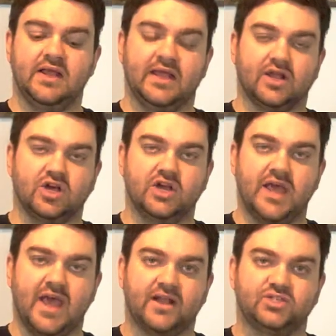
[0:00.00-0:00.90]
it could
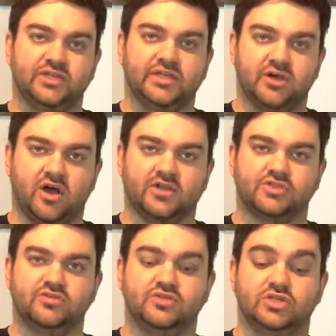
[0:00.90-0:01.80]
actually cause
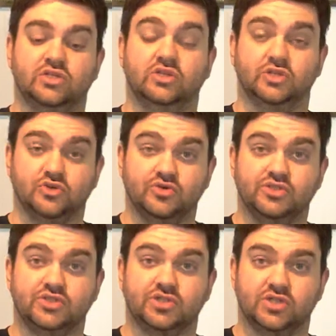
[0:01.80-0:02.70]
you to
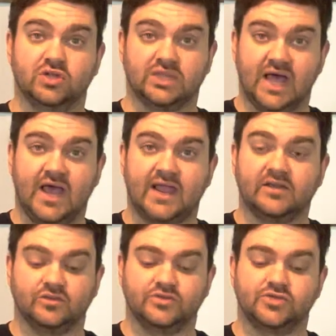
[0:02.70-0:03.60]
lose your
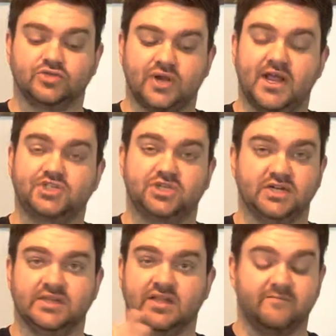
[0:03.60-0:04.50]
line, lose your traction,
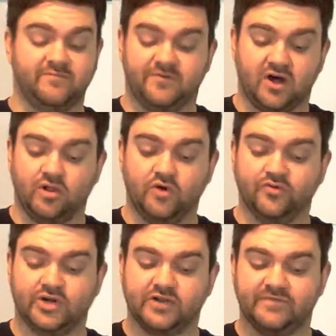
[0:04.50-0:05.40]
and then fall
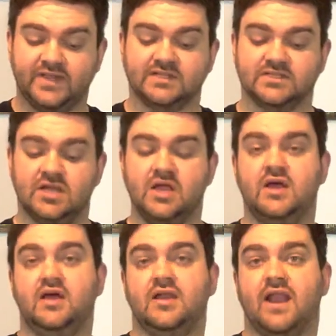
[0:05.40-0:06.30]
over on your face.
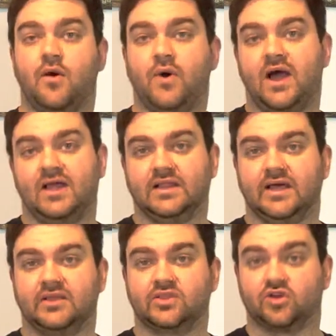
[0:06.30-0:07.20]
Now, why I like the